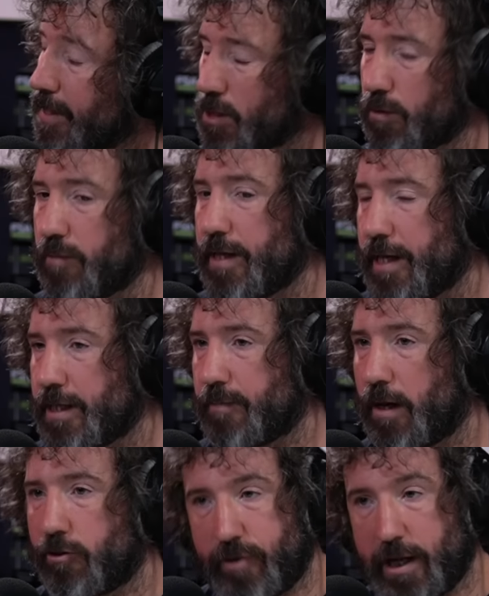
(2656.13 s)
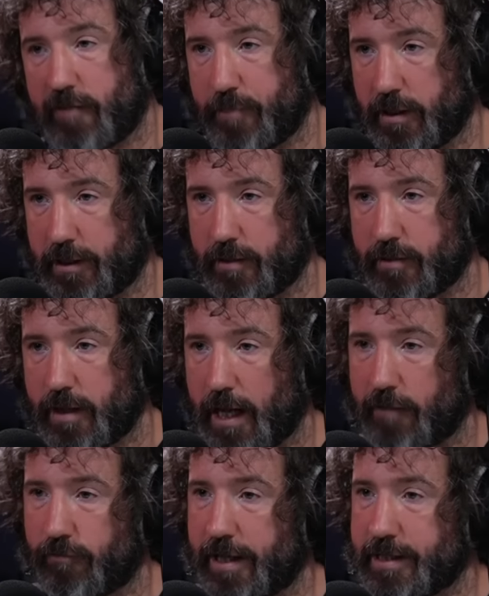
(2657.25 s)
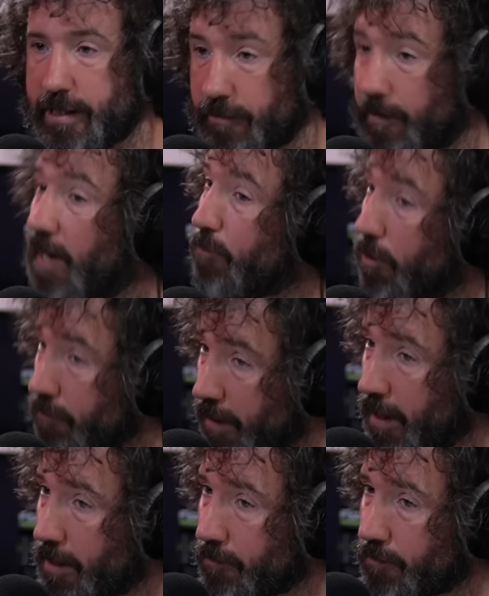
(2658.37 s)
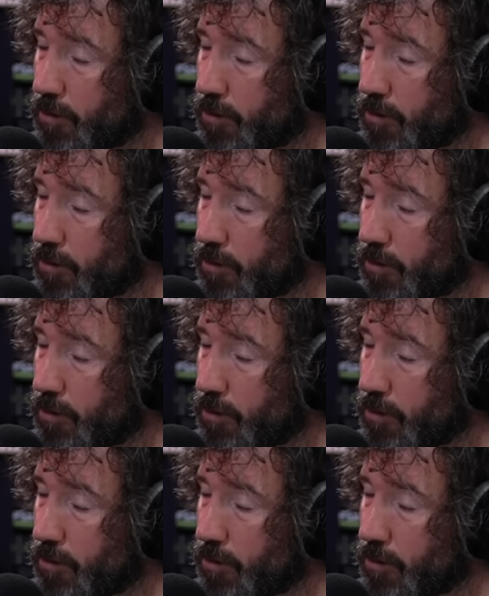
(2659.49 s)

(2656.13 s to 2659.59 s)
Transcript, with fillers: So at the minute it's about three and a half billion. I've raised it to five point five.